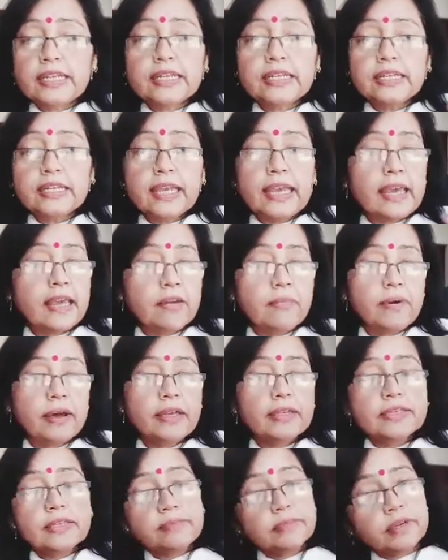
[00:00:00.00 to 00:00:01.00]
care
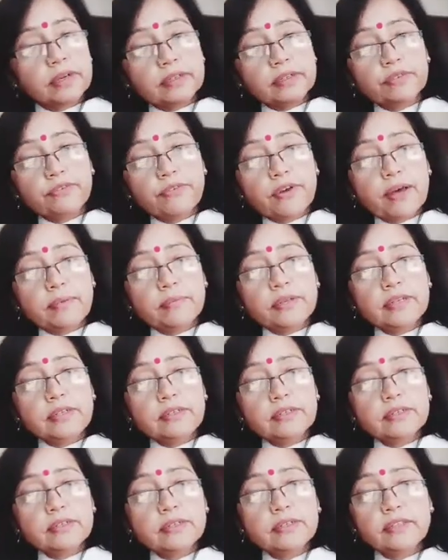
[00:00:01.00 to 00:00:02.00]
by some other
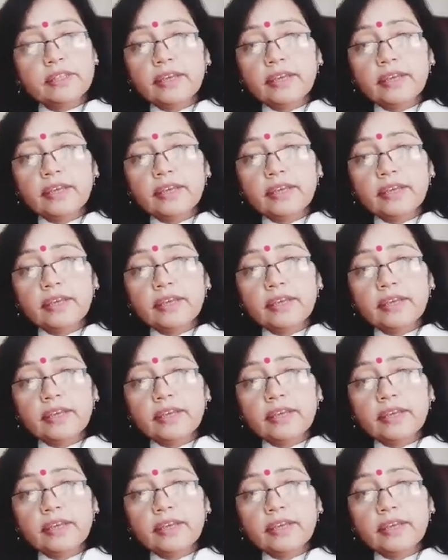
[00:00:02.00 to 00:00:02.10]
families.